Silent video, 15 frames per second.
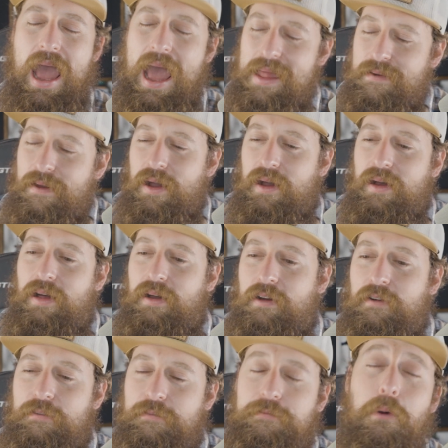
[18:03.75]
and
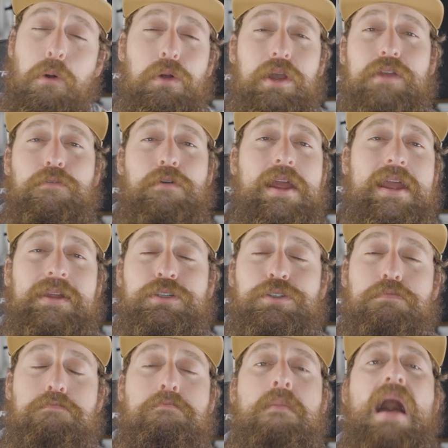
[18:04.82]
40
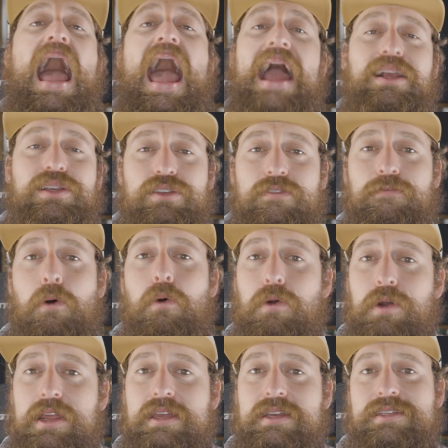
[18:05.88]
range max.
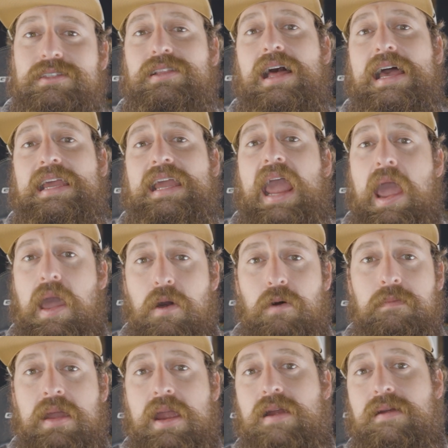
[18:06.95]
40 is like
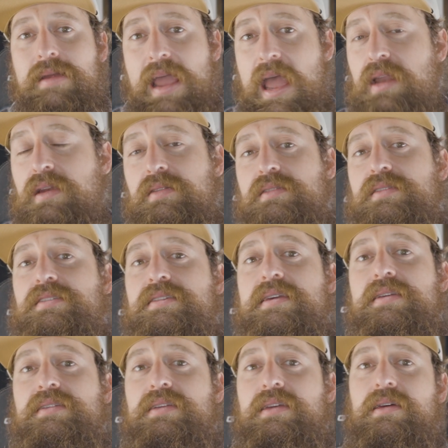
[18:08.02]
Hail Mary, end of the
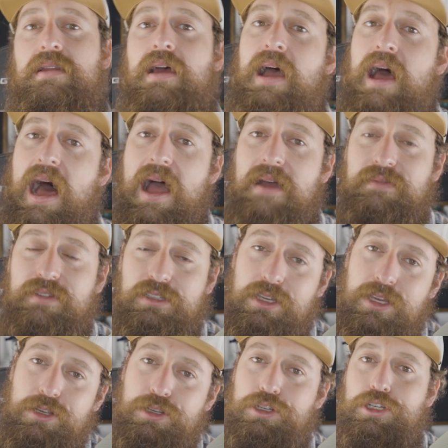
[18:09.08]
season. I haven't
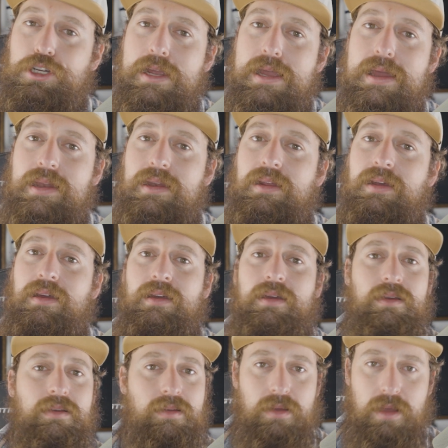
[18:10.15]
seen shit.
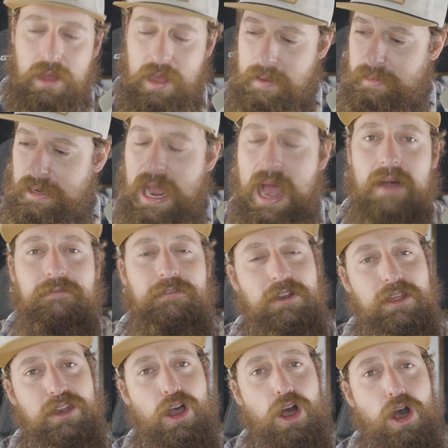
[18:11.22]
I'm
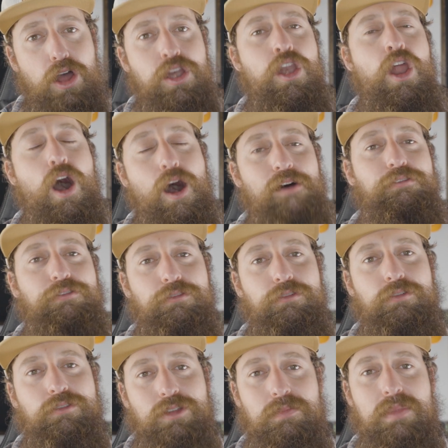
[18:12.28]
confident
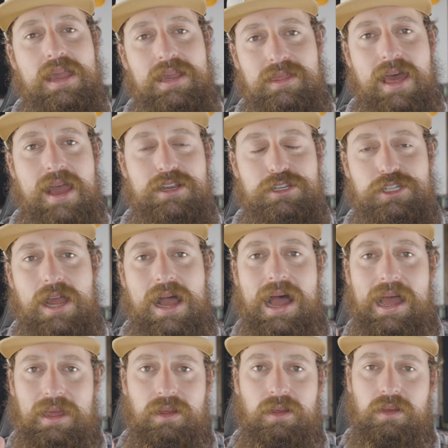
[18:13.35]
enough to make that
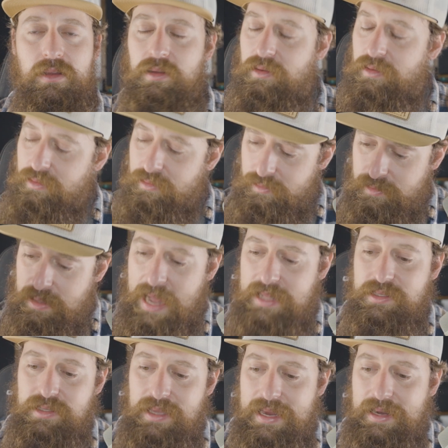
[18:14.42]
shot.
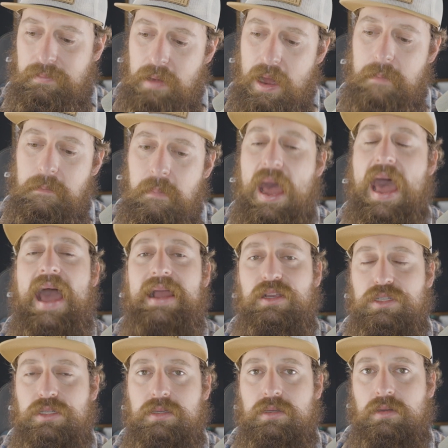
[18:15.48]
That's like my
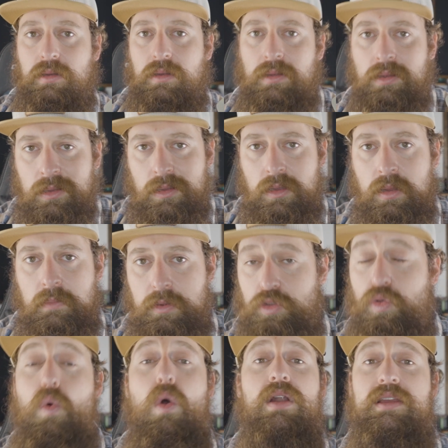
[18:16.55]
max. But
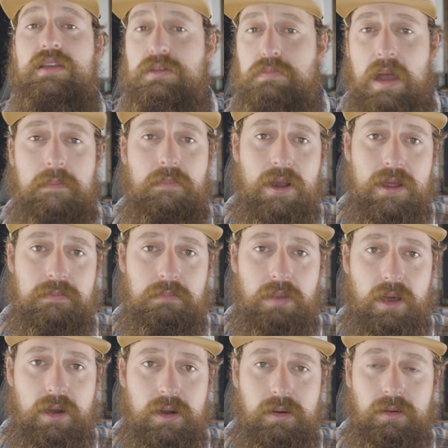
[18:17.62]
20 is my bread and
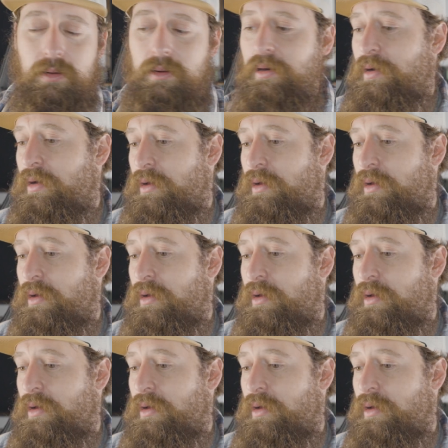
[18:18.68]
butter